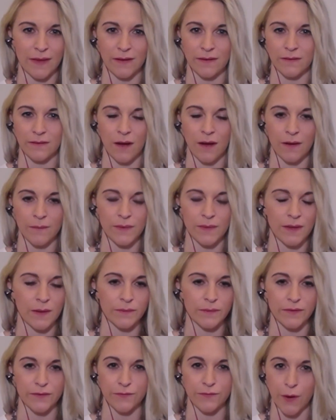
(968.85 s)
like not being
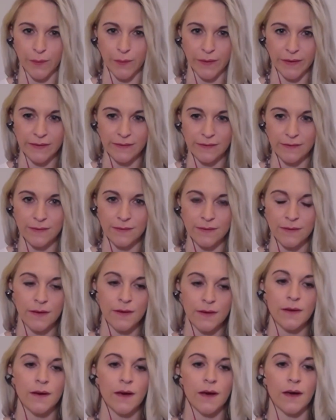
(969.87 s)
able to focus,
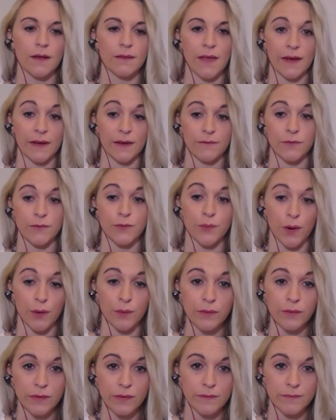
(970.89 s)
a lack of
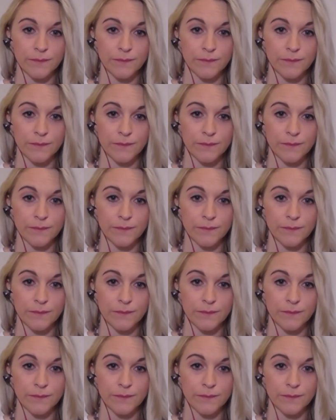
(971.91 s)
growth,